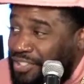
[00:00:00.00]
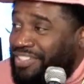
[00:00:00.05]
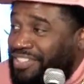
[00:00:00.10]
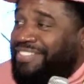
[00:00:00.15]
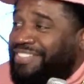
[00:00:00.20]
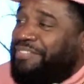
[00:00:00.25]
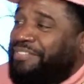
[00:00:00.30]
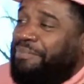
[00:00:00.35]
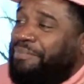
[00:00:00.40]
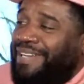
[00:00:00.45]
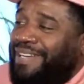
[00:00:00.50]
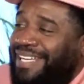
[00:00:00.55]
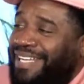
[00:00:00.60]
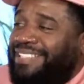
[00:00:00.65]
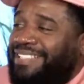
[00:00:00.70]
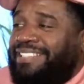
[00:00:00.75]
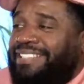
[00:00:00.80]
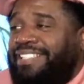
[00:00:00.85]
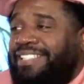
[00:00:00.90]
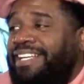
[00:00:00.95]
Can you just
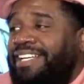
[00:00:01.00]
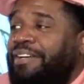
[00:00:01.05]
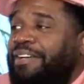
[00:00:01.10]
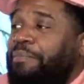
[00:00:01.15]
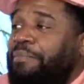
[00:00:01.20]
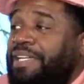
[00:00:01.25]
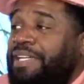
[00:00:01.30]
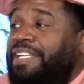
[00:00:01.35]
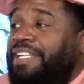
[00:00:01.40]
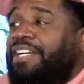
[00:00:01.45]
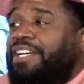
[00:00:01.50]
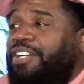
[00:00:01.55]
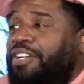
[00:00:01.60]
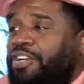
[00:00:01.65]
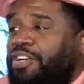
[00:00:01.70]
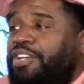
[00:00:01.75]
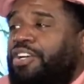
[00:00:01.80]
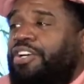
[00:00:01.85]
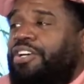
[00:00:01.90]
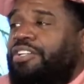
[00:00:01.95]
imagine the big and being
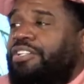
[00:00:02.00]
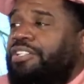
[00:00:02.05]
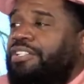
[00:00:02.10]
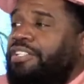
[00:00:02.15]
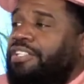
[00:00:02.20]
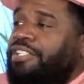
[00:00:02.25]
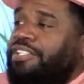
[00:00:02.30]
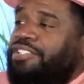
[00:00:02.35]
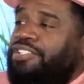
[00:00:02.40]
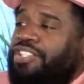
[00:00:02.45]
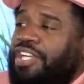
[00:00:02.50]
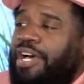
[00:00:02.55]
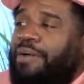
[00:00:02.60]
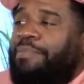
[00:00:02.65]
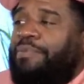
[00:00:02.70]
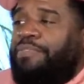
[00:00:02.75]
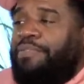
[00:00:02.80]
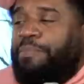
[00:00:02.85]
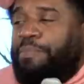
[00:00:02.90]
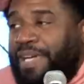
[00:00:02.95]
tall. a girl
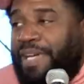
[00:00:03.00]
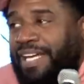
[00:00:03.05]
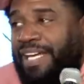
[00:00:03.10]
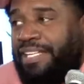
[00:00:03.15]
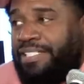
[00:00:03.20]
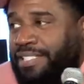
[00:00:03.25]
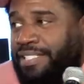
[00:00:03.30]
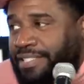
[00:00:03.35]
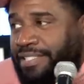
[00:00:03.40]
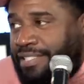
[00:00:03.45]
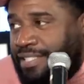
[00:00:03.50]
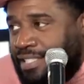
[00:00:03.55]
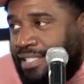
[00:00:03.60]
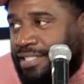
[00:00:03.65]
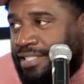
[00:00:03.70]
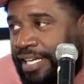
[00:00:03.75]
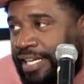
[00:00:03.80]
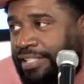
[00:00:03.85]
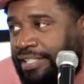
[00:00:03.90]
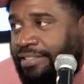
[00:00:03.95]
shopping for pants at
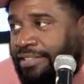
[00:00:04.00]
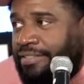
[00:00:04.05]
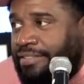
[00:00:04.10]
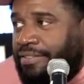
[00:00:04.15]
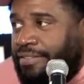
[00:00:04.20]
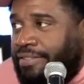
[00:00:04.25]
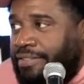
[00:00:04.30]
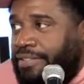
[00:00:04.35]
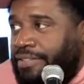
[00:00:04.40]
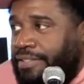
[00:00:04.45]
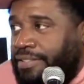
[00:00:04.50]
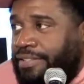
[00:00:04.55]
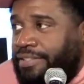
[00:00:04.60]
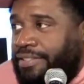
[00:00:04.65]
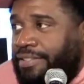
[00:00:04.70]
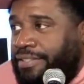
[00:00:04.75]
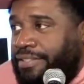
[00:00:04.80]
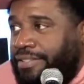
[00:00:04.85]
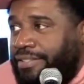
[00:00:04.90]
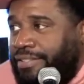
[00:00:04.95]
six eight?
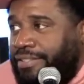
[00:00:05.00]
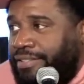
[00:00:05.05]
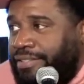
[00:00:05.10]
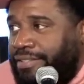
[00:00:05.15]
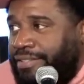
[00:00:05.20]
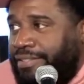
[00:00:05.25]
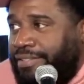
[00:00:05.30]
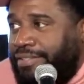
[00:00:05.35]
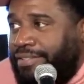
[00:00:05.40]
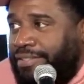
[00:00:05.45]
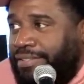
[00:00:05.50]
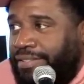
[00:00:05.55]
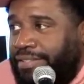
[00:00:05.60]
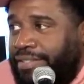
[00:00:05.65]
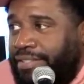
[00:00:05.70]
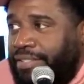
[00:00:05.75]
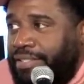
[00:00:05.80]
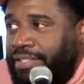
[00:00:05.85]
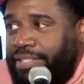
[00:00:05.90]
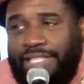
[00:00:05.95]
Big and tall section.
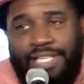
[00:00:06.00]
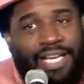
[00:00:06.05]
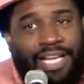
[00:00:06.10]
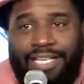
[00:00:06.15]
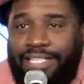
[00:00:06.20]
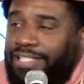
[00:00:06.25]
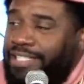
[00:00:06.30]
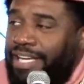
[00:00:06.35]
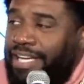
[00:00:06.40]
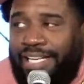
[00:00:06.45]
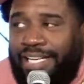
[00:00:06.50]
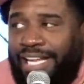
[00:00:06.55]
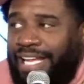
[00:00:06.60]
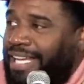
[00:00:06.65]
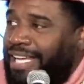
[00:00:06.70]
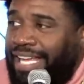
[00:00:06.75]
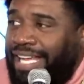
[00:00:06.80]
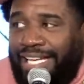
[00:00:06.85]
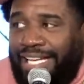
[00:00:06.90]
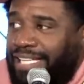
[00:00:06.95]
It ain't
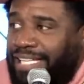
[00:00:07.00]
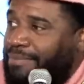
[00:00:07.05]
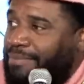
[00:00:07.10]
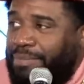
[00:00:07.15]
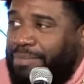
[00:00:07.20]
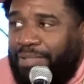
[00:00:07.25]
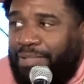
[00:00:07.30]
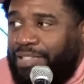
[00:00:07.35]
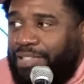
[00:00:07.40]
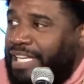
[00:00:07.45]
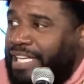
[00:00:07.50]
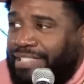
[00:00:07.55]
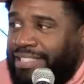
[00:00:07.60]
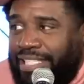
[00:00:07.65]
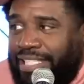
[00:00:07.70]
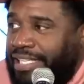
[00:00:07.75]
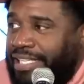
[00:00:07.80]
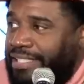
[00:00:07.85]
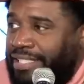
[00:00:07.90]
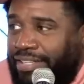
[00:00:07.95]
not. They ain't got nothing built
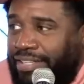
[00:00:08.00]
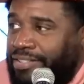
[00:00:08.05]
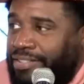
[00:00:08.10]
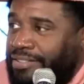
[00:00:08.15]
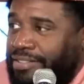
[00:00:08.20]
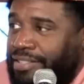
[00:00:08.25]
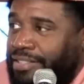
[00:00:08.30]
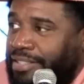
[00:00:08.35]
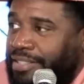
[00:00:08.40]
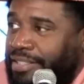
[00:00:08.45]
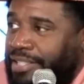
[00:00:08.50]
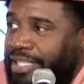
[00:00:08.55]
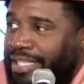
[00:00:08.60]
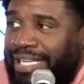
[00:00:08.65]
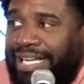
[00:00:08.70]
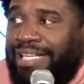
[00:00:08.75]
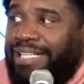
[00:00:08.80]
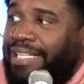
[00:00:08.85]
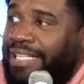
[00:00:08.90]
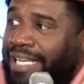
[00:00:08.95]
like that, dog.
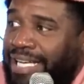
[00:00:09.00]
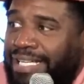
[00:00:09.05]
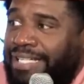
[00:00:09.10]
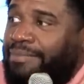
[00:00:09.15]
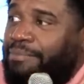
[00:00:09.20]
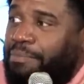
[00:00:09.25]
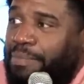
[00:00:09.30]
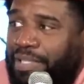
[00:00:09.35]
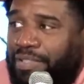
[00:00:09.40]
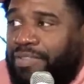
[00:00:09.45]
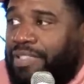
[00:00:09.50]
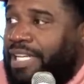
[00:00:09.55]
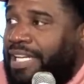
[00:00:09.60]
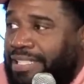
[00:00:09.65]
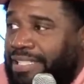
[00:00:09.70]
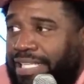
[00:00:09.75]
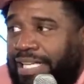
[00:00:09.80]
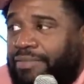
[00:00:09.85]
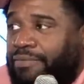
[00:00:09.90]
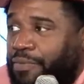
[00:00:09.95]
It ain't nothing
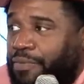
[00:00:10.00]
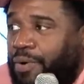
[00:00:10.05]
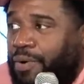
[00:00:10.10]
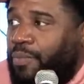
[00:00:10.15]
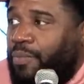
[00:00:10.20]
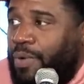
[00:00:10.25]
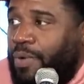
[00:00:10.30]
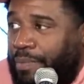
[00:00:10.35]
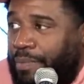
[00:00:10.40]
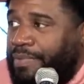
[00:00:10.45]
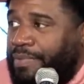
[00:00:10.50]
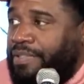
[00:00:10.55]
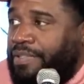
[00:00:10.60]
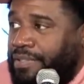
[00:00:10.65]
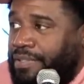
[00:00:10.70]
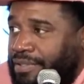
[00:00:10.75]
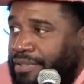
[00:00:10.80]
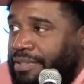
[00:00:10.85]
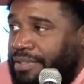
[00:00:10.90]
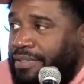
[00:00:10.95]
built like that for a
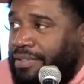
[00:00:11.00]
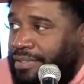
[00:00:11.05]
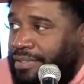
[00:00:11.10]
woman.